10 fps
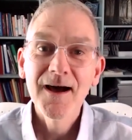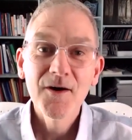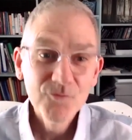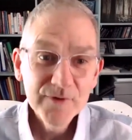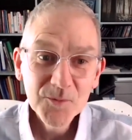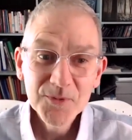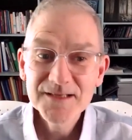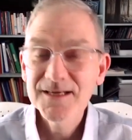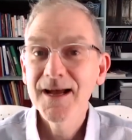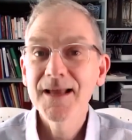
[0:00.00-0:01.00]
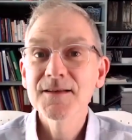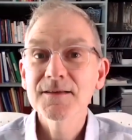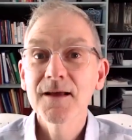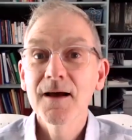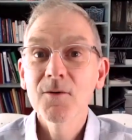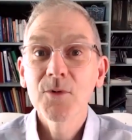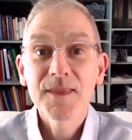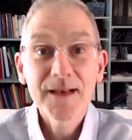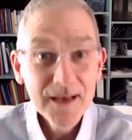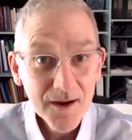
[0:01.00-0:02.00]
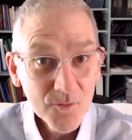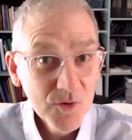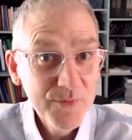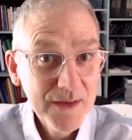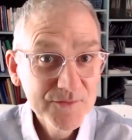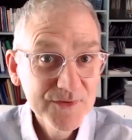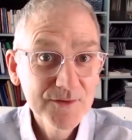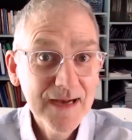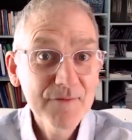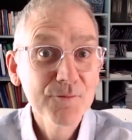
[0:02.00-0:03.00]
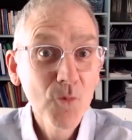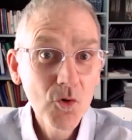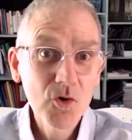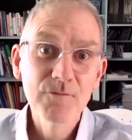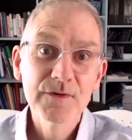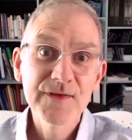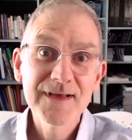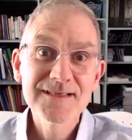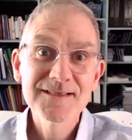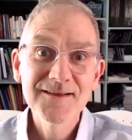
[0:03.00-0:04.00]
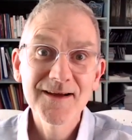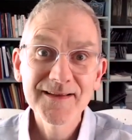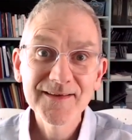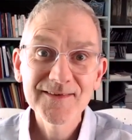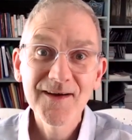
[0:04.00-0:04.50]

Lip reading: Real pleasure. And with any luck, we'll be able to have more conversations like this.